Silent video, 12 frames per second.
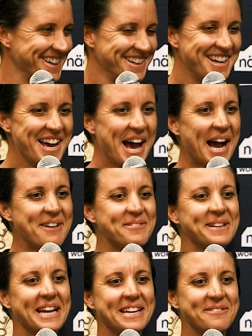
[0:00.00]
I feel
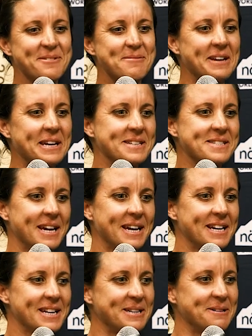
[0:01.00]
like for me, it's
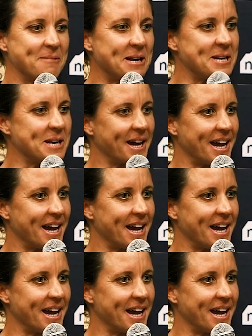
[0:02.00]
like in 1 year I